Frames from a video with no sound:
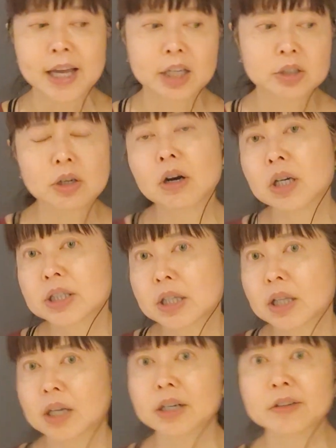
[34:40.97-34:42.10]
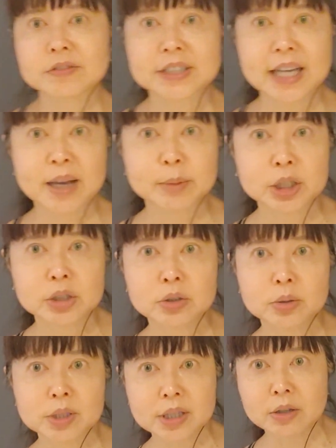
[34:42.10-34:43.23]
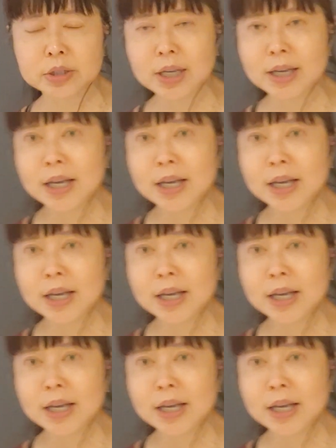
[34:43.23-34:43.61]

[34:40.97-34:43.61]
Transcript: and cause a lot of damage to cells.